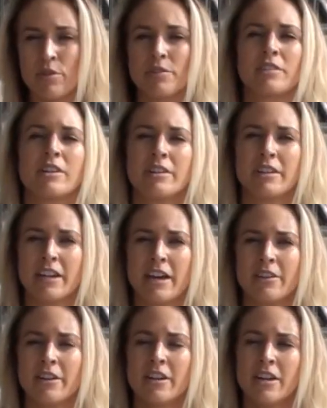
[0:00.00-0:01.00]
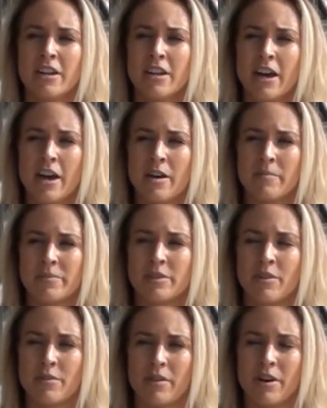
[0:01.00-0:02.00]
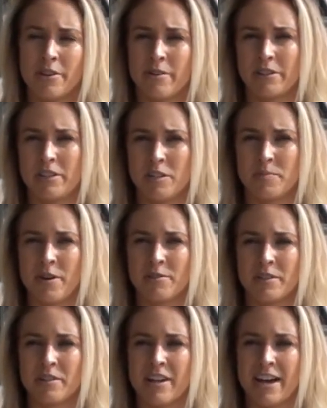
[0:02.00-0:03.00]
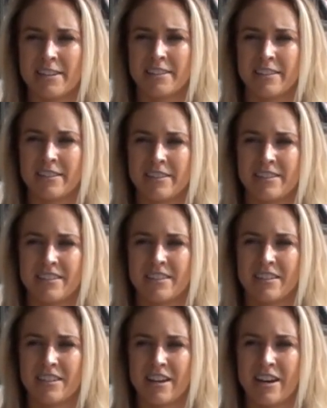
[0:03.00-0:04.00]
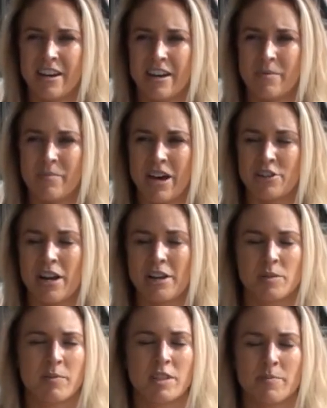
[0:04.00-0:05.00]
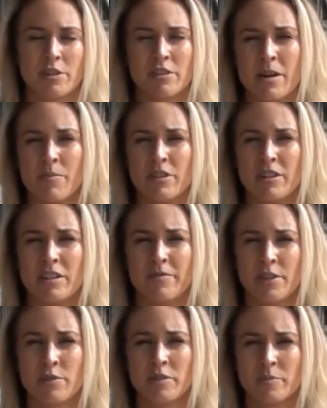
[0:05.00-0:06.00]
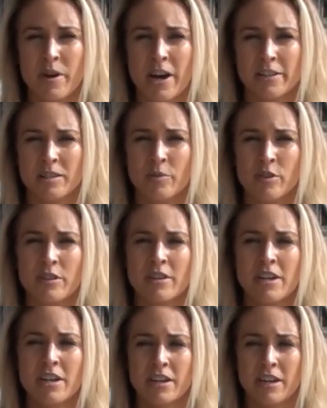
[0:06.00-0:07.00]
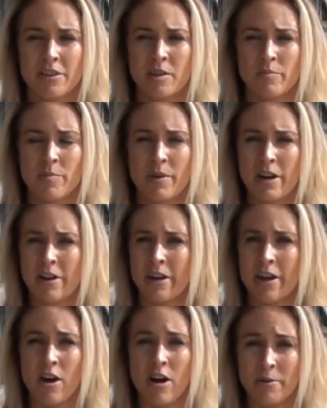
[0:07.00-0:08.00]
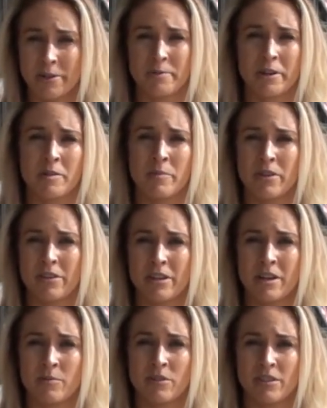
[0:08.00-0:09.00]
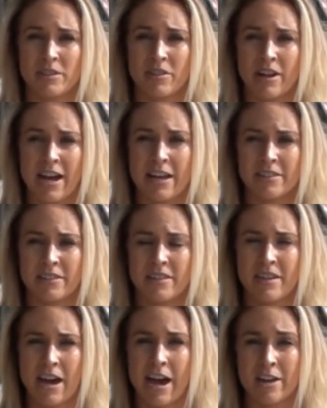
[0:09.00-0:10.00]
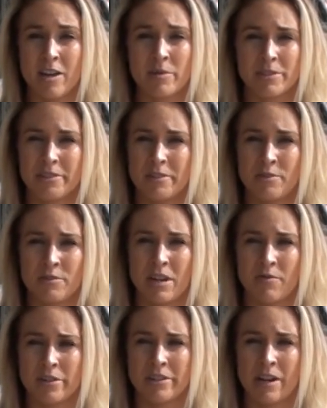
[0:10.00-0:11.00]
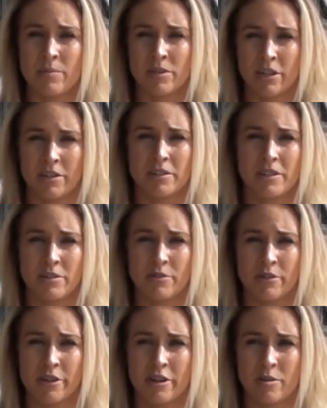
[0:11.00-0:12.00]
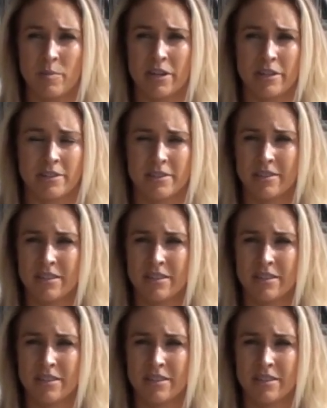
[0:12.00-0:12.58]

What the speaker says: pulls it all together. So although I teach posing classes, I try to spend as much time with an individual as possible, get them prepared. I always recommend that they come to this class. I come as a student every time to continue to learn because